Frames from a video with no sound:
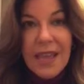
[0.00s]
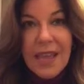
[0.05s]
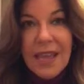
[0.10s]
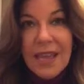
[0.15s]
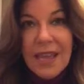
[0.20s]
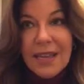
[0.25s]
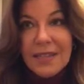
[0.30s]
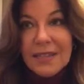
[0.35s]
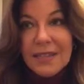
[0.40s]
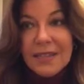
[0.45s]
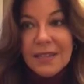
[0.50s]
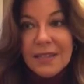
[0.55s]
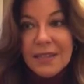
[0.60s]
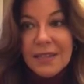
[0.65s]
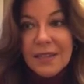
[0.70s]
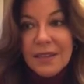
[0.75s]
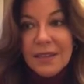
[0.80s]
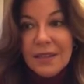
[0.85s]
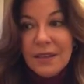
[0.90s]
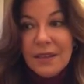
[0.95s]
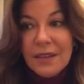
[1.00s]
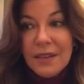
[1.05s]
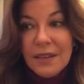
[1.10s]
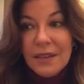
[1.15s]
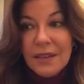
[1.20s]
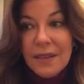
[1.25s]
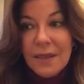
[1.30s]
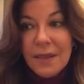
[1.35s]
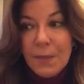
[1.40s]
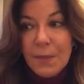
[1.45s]
and
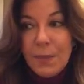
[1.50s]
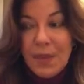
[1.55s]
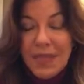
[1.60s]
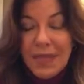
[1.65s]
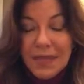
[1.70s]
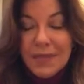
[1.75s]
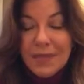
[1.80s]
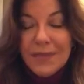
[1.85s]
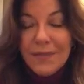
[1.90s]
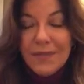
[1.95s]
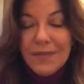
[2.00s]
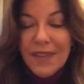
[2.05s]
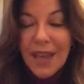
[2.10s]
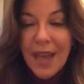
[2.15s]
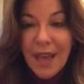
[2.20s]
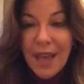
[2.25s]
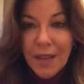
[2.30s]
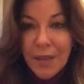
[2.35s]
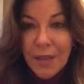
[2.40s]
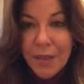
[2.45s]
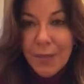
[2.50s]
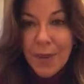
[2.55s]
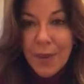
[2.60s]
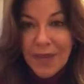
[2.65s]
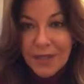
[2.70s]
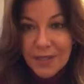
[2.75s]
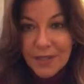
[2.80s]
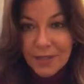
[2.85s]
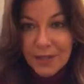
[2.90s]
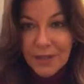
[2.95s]
the piece of the health
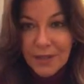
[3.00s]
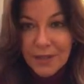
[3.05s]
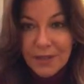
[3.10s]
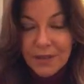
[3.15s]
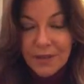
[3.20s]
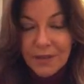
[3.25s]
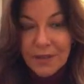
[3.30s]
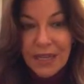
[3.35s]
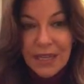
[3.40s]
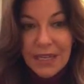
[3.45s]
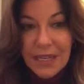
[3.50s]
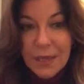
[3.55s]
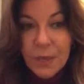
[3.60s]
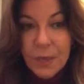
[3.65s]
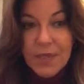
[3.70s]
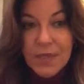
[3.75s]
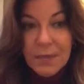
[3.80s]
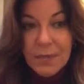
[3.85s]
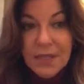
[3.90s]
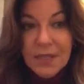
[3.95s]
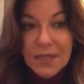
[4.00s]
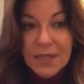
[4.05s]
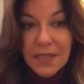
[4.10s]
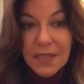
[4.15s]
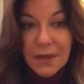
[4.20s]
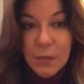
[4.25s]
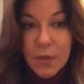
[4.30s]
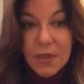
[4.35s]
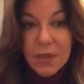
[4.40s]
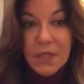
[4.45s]
puzzle that he was
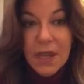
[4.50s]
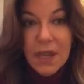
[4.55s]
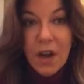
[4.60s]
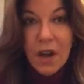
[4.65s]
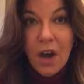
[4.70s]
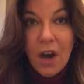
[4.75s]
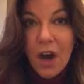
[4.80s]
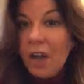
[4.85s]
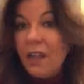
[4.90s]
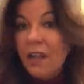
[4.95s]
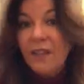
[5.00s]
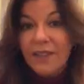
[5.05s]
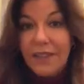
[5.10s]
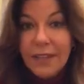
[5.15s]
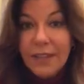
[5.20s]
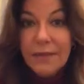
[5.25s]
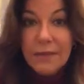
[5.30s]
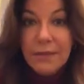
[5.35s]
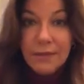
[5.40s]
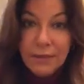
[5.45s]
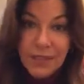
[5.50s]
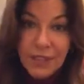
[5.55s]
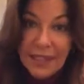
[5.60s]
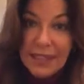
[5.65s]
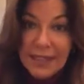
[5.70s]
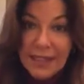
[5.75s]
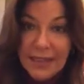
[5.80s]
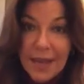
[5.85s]
missing was all of it, really.